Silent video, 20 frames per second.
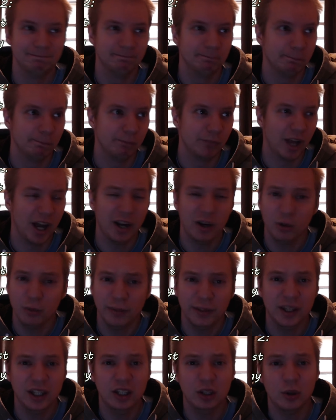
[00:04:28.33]
I don't
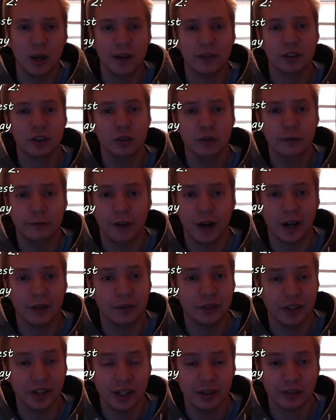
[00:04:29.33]
think you have to do 5
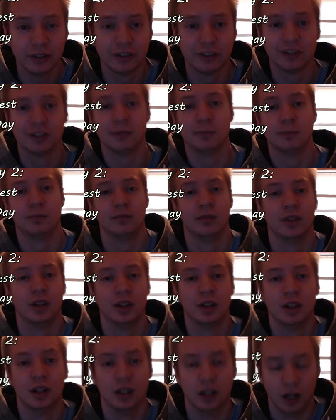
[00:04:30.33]
sets.
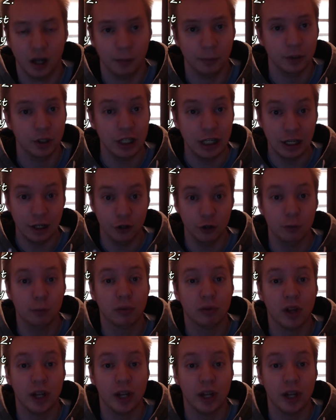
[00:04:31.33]
You need to do plenty